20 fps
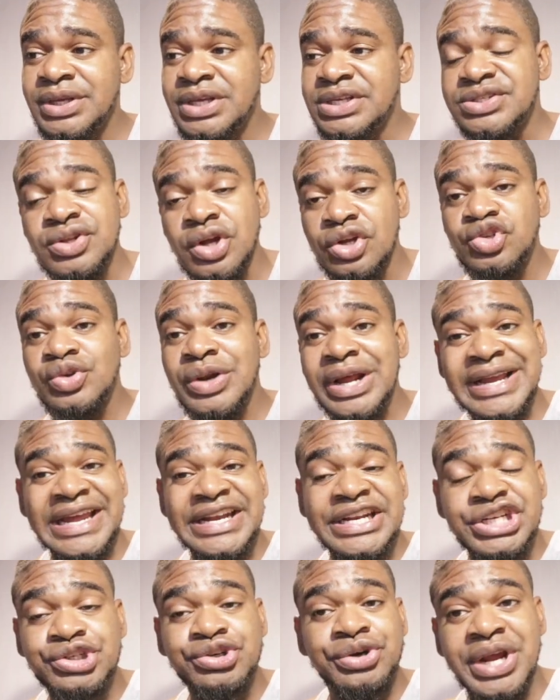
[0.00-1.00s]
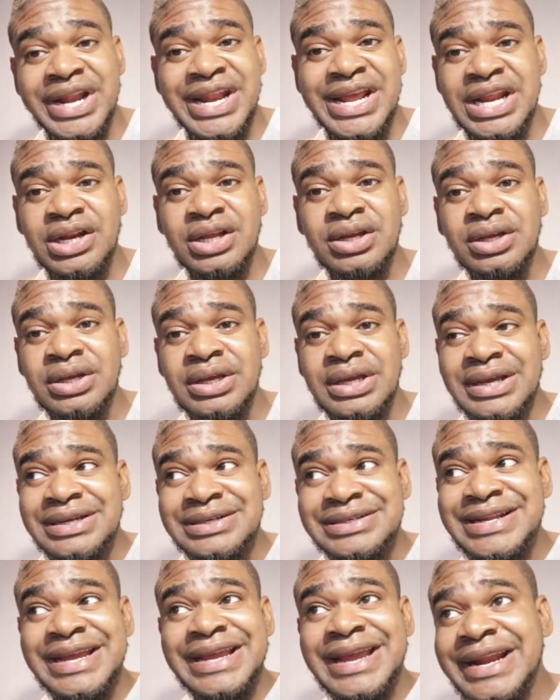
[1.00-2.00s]
It's not you that get the training.
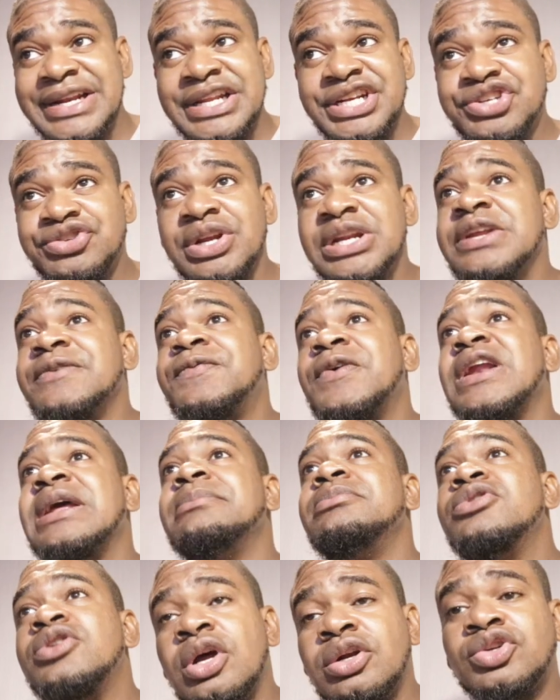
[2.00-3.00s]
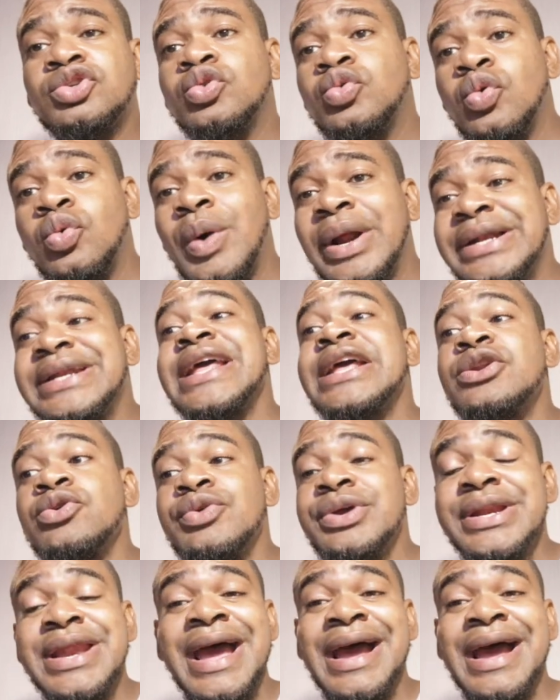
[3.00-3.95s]
They get the training for them not to do what they're doing.